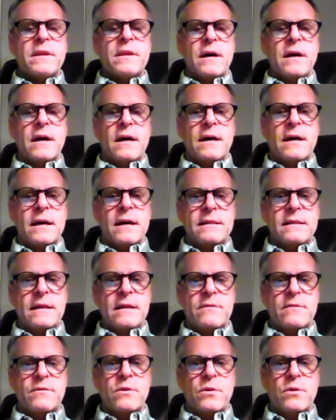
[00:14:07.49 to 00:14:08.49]
And
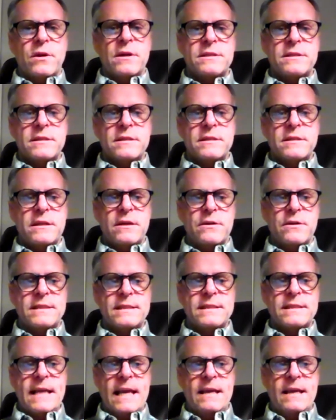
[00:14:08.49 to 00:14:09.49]
then, of course, the
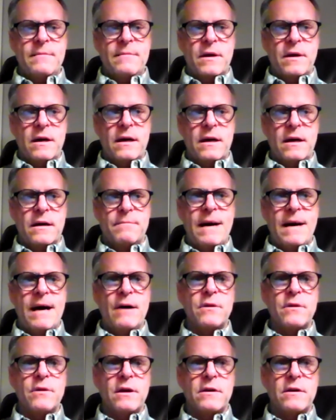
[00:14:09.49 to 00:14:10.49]
same
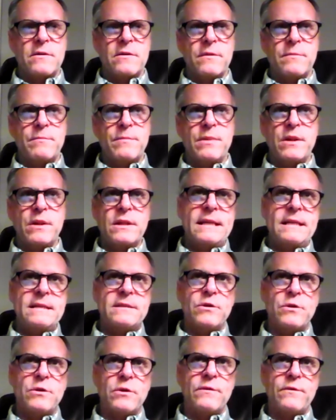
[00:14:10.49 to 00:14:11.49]
amount of ability
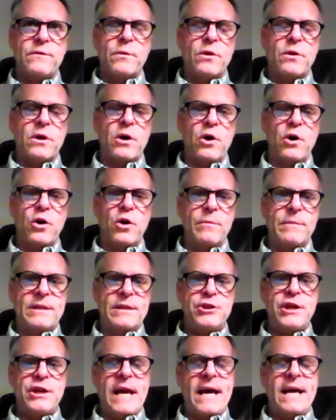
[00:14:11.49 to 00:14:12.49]
to afford a home
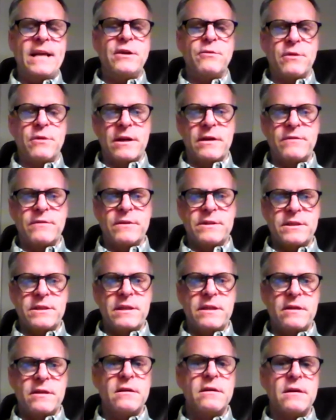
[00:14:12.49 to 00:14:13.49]
in January of this
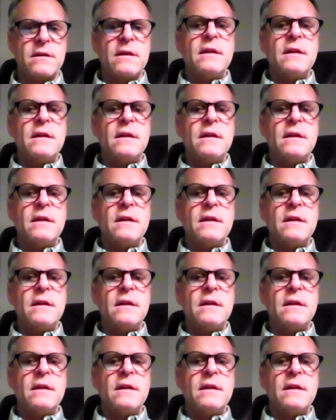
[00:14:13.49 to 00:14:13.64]
year,